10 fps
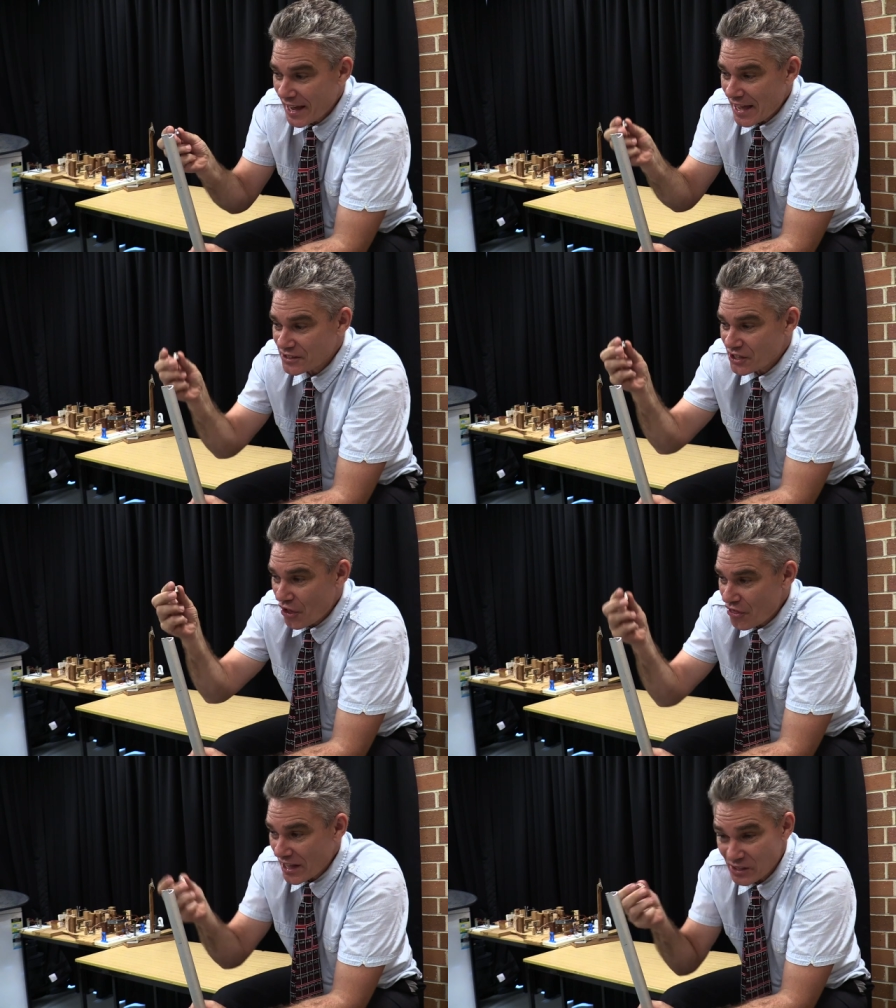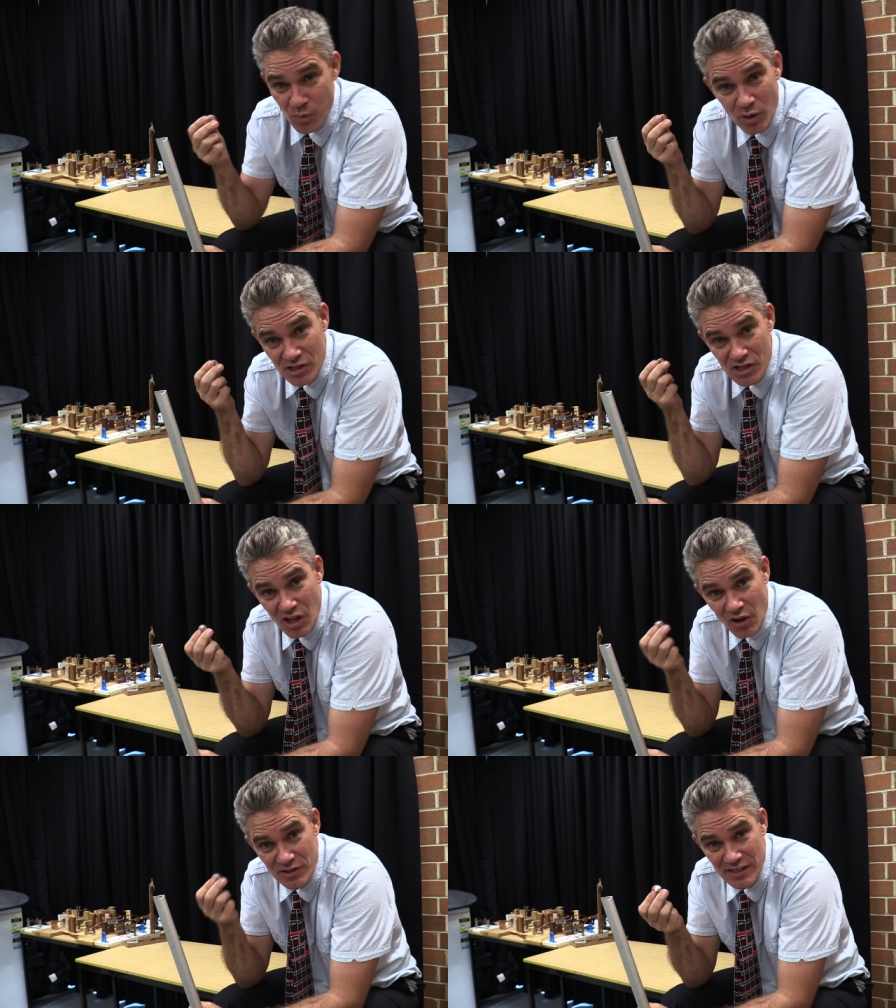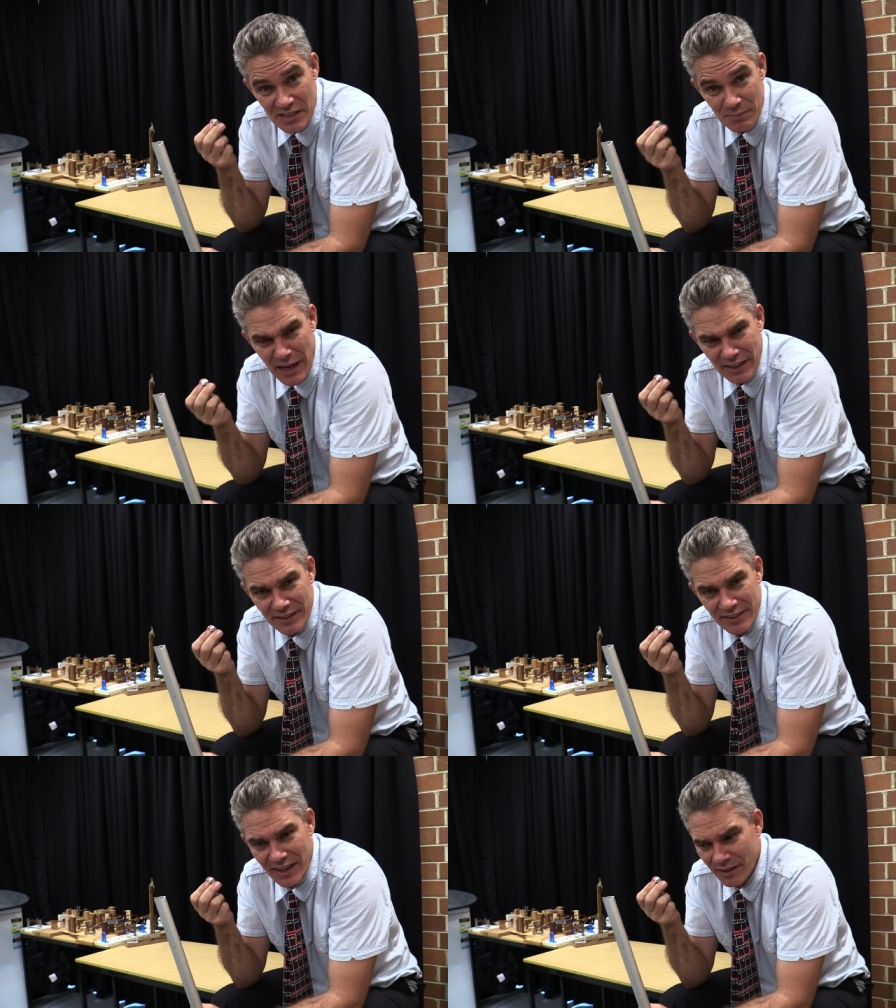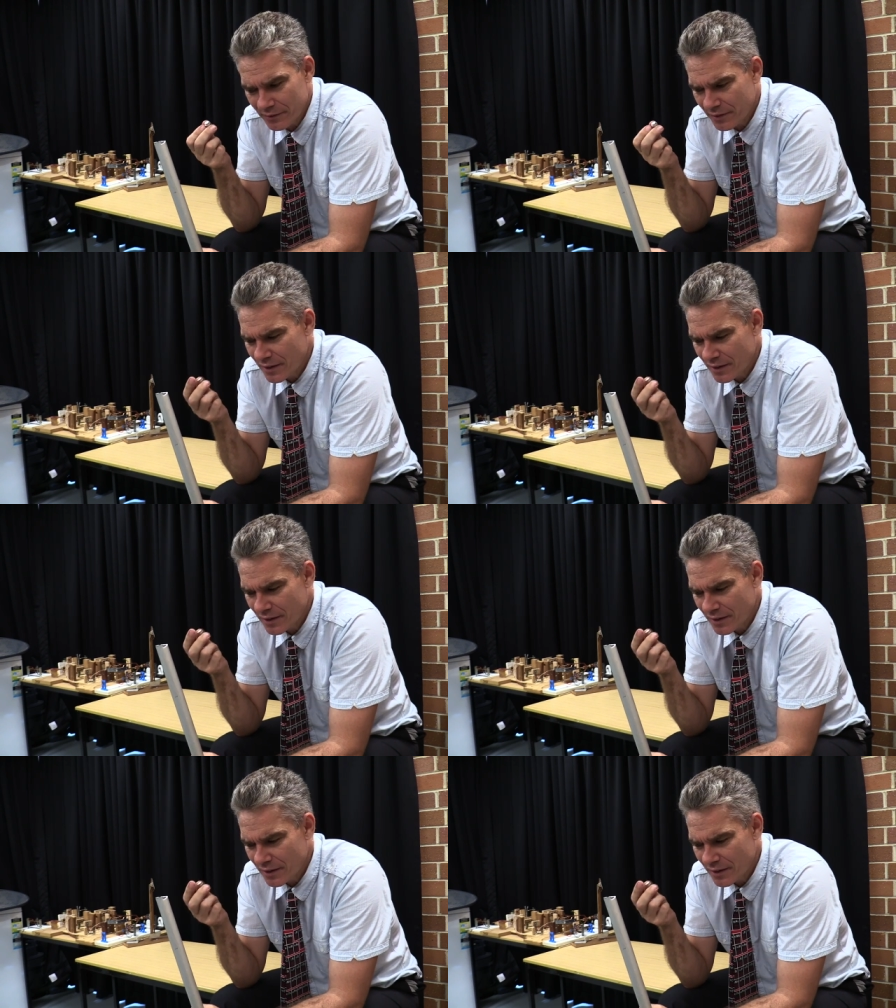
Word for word: And so that's what slows this magnet down.